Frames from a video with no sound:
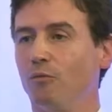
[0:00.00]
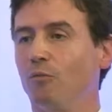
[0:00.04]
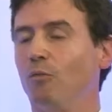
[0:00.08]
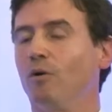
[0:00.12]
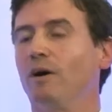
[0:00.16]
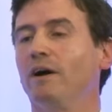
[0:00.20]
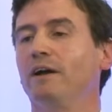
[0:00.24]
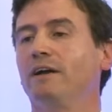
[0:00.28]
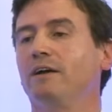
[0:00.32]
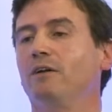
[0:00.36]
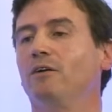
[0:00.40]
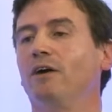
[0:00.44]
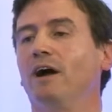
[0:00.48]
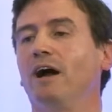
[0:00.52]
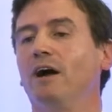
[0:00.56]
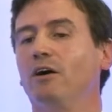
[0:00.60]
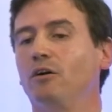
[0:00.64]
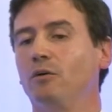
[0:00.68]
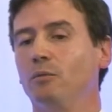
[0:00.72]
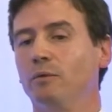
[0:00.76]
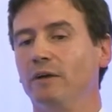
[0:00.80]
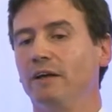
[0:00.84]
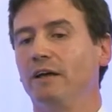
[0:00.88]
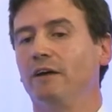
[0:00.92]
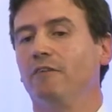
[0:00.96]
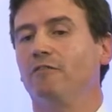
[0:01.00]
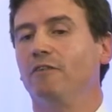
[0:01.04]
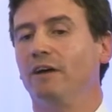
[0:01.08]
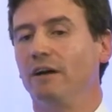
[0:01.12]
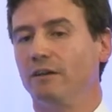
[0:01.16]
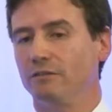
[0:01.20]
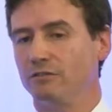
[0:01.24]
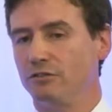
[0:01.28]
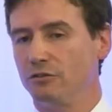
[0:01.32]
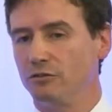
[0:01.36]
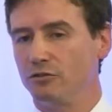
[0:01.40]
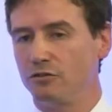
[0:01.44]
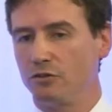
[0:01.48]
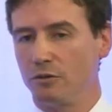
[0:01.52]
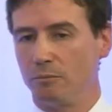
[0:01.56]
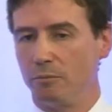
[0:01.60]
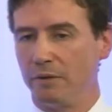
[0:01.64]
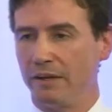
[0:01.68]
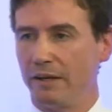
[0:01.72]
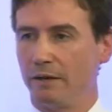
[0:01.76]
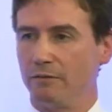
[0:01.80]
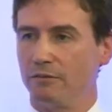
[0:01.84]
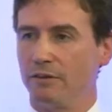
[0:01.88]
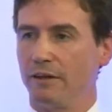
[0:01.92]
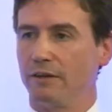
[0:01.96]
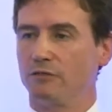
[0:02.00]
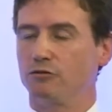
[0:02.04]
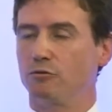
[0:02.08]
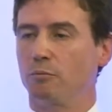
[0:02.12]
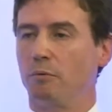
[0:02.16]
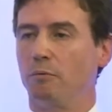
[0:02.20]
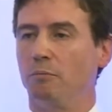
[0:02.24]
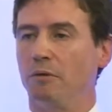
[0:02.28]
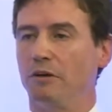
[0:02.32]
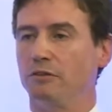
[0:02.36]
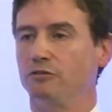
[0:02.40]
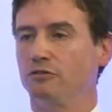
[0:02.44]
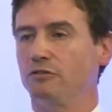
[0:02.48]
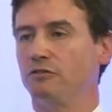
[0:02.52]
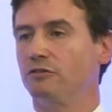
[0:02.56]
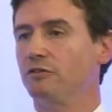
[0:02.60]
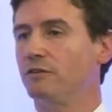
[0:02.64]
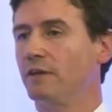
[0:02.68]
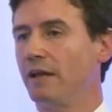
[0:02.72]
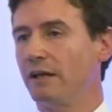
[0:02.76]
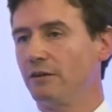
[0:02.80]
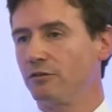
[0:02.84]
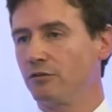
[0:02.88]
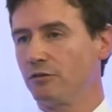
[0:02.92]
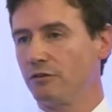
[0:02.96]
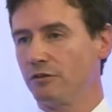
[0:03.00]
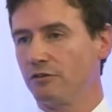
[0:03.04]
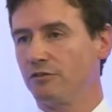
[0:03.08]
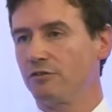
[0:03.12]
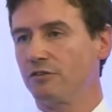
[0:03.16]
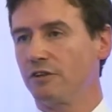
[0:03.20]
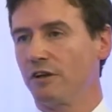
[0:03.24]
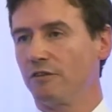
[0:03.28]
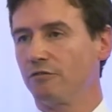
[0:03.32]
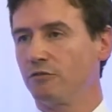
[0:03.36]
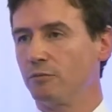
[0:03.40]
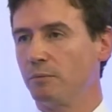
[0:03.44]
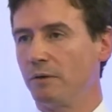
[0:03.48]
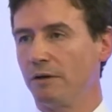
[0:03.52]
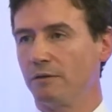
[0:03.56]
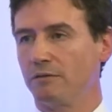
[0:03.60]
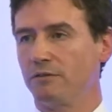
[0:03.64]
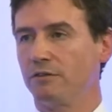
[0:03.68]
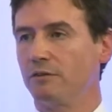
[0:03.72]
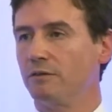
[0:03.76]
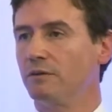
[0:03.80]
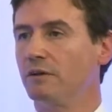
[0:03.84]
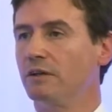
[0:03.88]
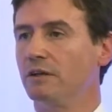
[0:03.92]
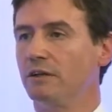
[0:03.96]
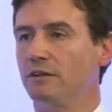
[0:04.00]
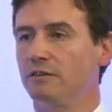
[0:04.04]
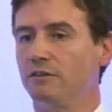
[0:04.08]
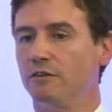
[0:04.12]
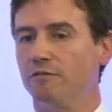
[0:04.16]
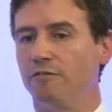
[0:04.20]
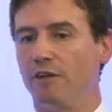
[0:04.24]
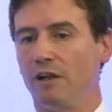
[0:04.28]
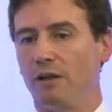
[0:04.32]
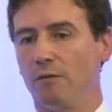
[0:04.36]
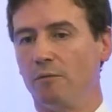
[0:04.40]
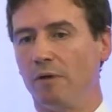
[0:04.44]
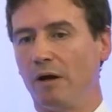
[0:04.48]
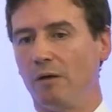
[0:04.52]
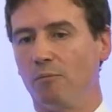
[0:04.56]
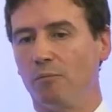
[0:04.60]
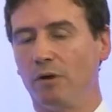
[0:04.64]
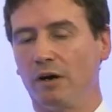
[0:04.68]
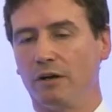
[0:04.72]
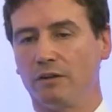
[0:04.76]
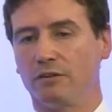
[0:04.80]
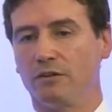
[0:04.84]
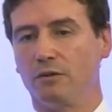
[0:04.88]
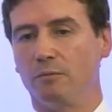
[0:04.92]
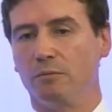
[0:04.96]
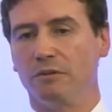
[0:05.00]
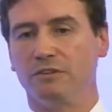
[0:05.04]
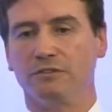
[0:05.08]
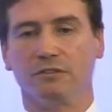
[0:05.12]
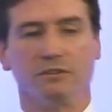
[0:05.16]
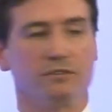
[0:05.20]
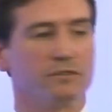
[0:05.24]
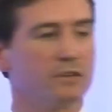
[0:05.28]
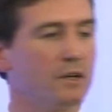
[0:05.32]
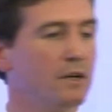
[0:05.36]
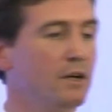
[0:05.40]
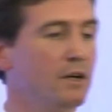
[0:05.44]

Why? How can we get round to sort of being able to extra promotions and that sort of stuff to be able to develop that part of the business?